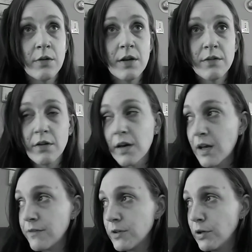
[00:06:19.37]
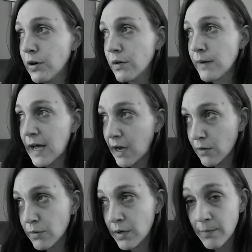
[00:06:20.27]
Either I have to go
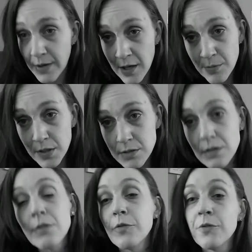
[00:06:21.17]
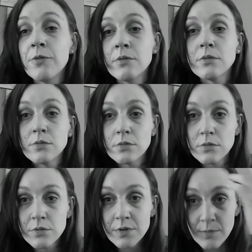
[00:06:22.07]
out and buy myself
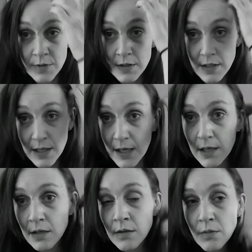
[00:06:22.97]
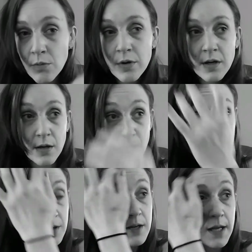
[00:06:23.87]
something to eat when I
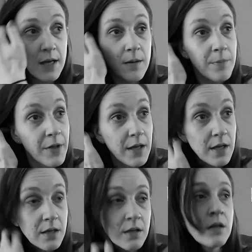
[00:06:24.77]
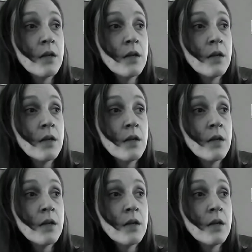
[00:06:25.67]
already am like